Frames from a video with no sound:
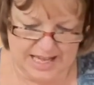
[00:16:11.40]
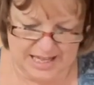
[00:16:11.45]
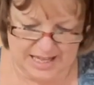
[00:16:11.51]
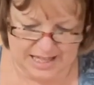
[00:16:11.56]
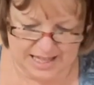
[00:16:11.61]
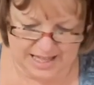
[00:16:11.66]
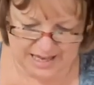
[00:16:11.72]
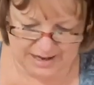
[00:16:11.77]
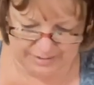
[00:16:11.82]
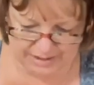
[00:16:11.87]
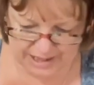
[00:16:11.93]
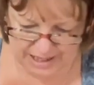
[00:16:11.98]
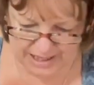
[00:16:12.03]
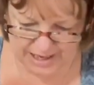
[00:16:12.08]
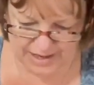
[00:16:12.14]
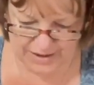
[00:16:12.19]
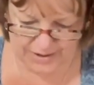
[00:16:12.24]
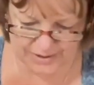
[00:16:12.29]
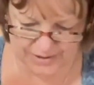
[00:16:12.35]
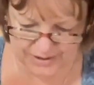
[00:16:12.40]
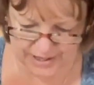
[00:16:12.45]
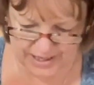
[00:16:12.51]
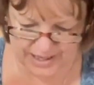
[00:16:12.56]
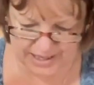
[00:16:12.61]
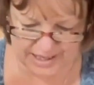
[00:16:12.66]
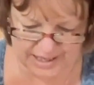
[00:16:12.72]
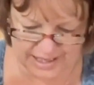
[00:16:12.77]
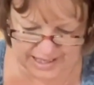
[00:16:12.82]
There we go,
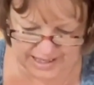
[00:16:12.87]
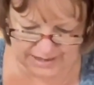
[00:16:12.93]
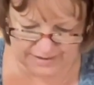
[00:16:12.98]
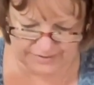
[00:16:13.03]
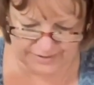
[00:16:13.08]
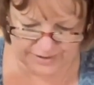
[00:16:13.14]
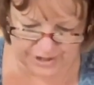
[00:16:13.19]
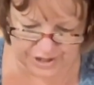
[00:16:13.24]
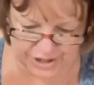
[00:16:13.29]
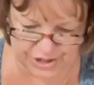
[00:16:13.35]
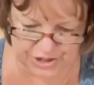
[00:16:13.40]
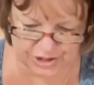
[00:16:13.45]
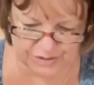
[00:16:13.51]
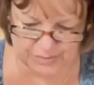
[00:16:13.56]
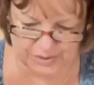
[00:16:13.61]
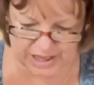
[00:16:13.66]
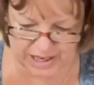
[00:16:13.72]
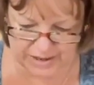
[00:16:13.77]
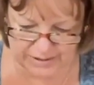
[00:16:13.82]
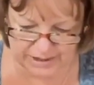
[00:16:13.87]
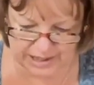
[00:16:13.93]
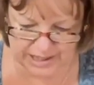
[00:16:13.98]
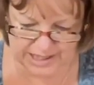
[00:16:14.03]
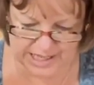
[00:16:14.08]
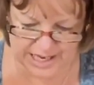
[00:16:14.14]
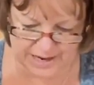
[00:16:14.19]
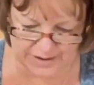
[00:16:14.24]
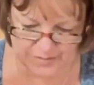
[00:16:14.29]
and the fur should be going
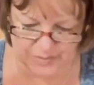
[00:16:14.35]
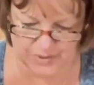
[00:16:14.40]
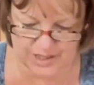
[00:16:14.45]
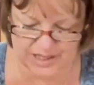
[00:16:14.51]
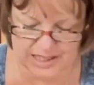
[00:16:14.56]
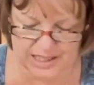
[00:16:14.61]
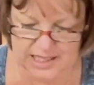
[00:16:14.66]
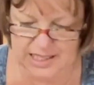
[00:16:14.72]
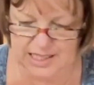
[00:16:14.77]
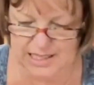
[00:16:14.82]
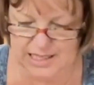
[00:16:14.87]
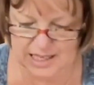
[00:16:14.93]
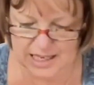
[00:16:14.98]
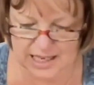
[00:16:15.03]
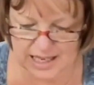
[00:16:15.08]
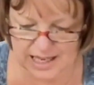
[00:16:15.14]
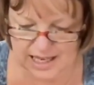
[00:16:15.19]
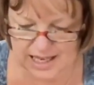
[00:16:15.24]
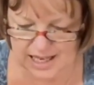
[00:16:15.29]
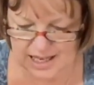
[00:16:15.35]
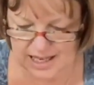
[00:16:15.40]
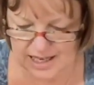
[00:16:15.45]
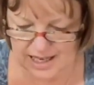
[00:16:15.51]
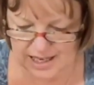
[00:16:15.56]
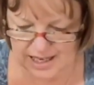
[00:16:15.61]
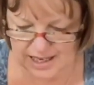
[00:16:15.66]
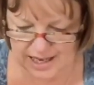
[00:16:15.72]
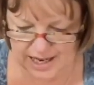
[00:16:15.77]
downwards,
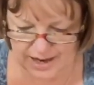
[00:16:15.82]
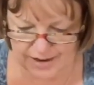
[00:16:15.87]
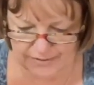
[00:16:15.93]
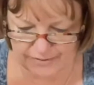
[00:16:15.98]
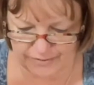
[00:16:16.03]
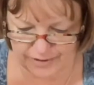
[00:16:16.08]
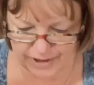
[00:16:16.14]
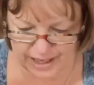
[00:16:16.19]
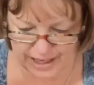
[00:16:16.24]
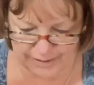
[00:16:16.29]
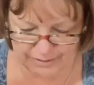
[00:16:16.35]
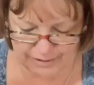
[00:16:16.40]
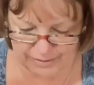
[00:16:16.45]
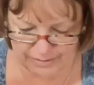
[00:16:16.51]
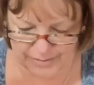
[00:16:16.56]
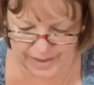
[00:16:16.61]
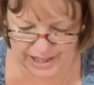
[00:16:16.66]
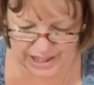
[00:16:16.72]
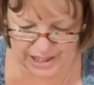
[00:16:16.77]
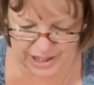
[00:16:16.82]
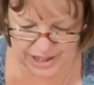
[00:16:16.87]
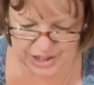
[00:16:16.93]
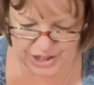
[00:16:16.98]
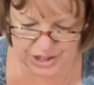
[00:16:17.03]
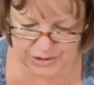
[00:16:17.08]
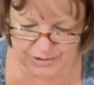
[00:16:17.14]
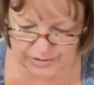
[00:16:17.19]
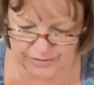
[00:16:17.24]
and hopefully we've
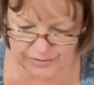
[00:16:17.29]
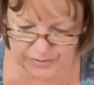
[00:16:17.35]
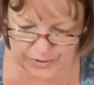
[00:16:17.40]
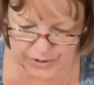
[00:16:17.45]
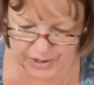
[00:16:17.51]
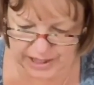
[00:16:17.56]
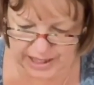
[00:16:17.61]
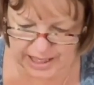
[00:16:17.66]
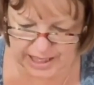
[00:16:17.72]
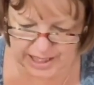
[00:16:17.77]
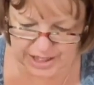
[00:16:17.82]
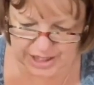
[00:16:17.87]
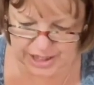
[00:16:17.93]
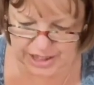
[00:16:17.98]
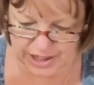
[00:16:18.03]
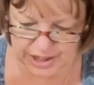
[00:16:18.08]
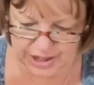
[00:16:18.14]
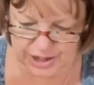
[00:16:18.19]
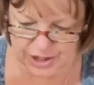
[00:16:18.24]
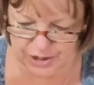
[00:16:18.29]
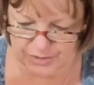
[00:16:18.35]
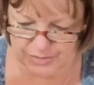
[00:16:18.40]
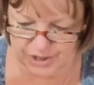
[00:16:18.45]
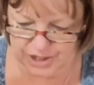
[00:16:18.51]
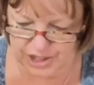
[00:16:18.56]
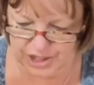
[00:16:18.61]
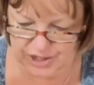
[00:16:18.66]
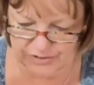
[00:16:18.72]
managed to avoid catching too
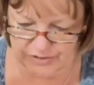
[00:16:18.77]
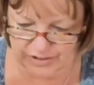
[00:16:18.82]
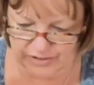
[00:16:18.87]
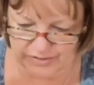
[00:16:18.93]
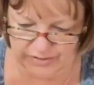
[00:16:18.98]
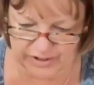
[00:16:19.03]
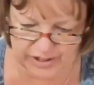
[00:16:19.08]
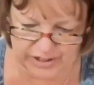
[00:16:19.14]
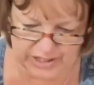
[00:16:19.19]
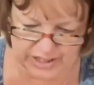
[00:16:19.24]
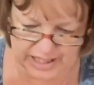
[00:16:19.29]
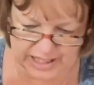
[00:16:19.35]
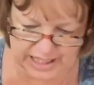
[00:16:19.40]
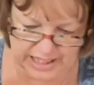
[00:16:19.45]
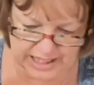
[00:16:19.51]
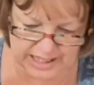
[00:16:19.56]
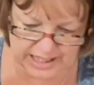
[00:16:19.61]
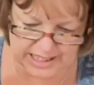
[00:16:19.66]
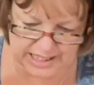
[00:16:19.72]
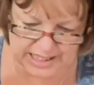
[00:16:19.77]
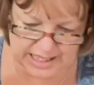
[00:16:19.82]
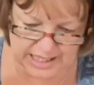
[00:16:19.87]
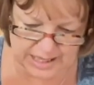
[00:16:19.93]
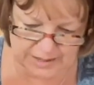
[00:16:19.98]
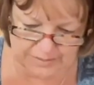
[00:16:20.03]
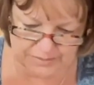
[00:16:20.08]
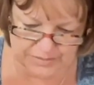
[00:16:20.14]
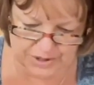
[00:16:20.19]
much of the fur in the
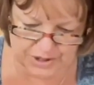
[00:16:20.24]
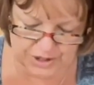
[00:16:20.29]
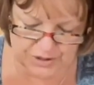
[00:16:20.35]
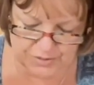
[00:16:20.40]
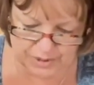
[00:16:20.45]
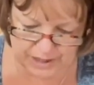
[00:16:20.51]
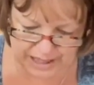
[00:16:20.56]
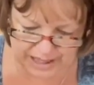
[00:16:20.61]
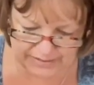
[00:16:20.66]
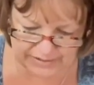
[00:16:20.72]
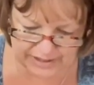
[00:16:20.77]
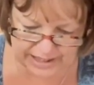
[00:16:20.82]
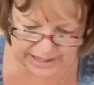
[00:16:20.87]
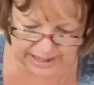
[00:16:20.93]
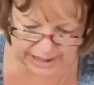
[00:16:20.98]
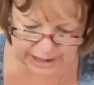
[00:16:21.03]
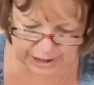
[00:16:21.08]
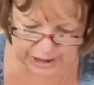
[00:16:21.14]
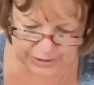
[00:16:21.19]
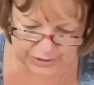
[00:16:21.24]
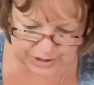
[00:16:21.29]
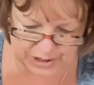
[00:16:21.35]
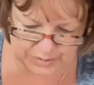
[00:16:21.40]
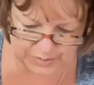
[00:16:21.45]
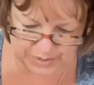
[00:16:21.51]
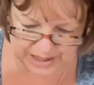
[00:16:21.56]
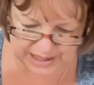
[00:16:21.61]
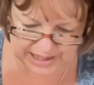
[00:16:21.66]
seams. You will have little loose
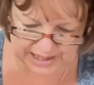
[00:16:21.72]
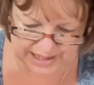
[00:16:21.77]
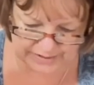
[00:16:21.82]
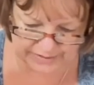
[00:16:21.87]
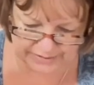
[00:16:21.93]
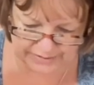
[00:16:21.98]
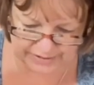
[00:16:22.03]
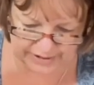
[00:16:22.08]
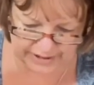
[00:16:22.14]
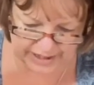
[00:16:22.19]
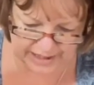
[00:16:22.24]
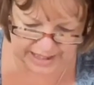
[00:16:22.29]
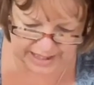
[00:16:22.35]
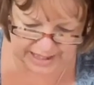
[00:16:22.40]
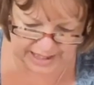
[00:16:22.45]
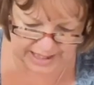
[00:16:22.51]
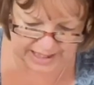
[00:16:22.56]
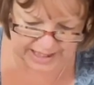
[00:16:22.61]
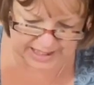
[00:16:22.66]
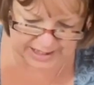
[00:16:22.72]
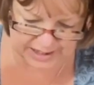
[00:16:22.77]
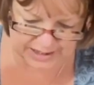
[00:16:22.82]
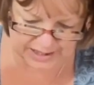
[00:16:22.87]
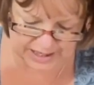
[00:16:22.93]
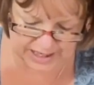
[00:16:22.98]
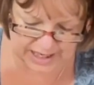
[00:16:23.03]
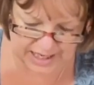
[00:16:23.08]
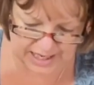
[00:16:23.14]
bits of fur like this
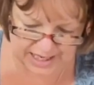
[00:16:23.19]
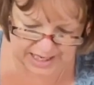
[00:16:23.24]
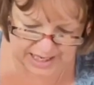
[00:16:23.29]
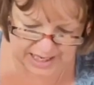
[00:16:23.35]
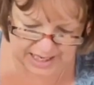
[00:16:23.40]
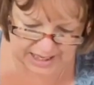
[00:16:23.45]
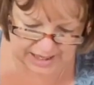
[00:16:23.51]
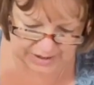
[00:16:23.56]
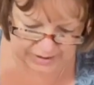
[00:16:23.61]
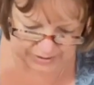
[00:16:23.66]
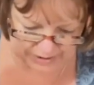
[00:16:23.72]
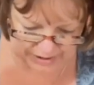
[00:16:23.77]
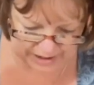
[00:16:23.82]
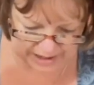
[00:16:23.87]
along